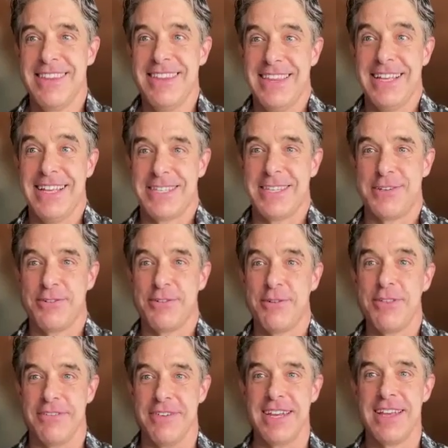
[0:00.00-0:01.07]
That's the
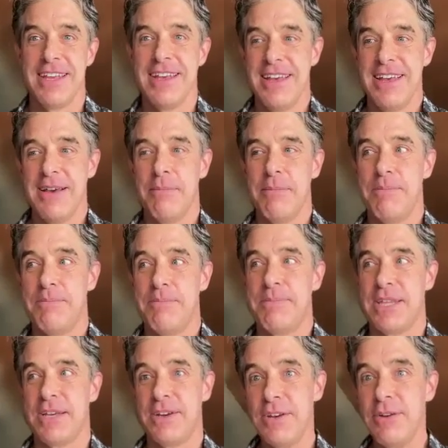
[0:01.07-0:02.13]
truth of it. But
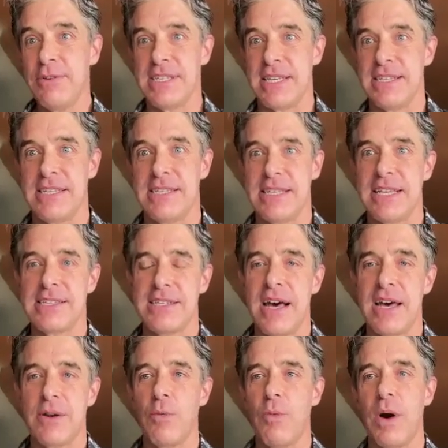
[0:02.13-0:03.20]
the good news is that's
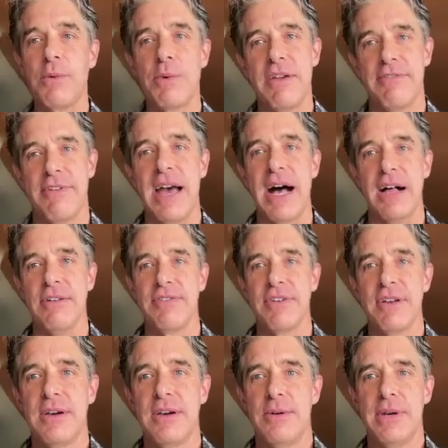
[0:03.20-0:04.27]
not a one-way valve.
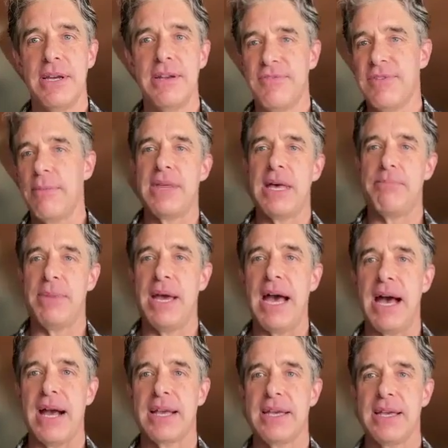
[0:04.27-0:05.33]
We can flip that
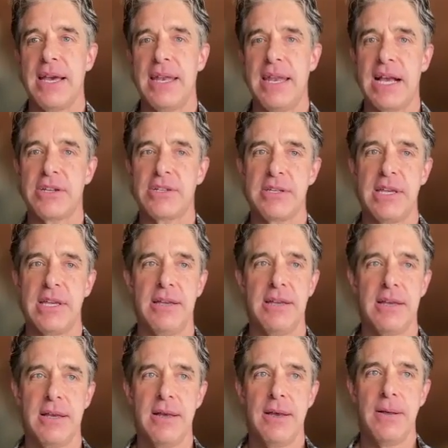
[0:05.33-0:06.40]
back and actually
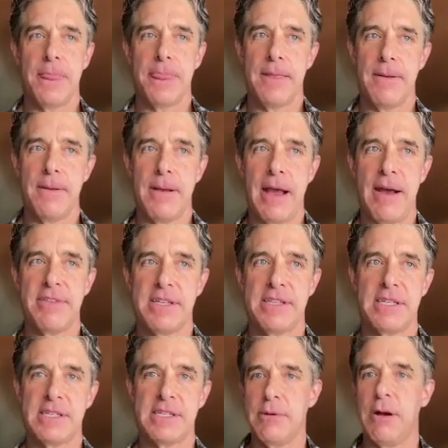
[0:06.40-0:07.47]
have the
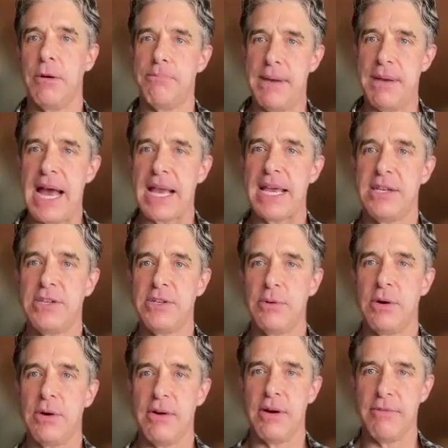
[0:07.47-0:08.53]
system go back
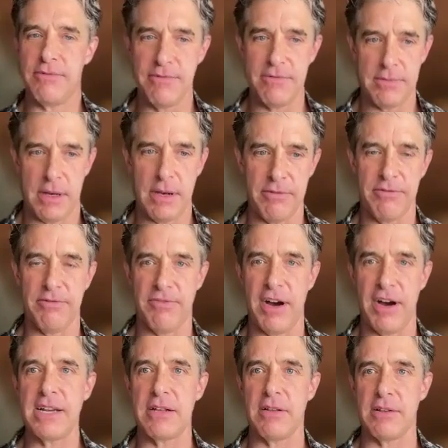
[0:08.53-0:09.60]
into a
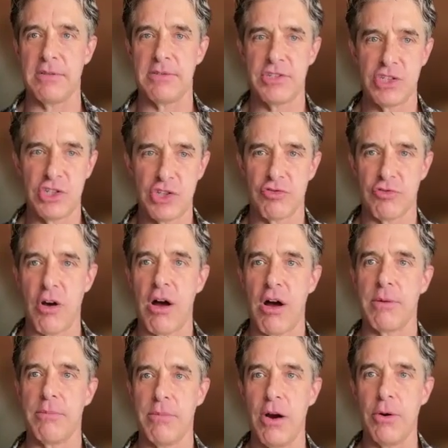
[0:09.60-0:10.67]
vital,
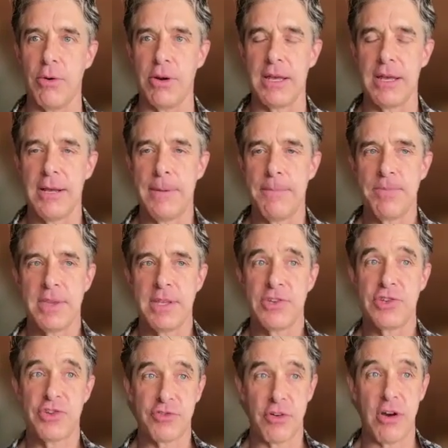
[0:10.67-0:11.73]
strong mode.
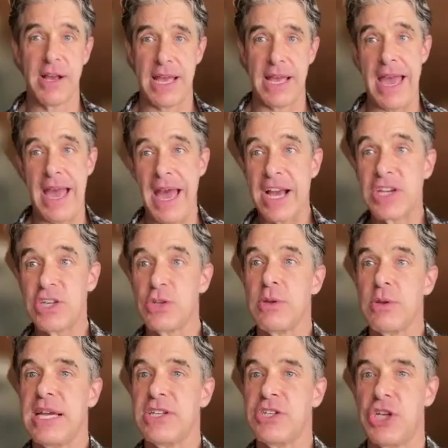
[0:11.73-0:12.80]
Strong,
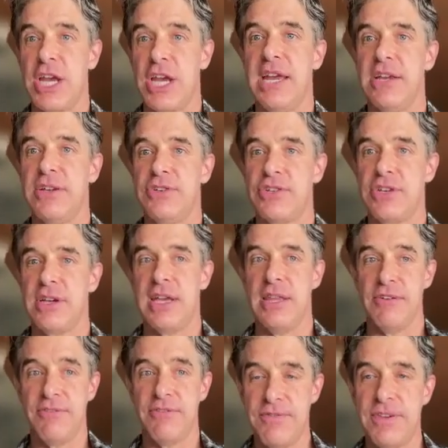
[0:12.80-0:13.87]
actually a change in
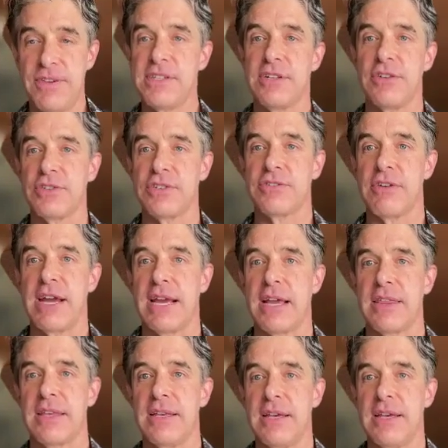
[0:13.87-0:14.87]
the physical strength.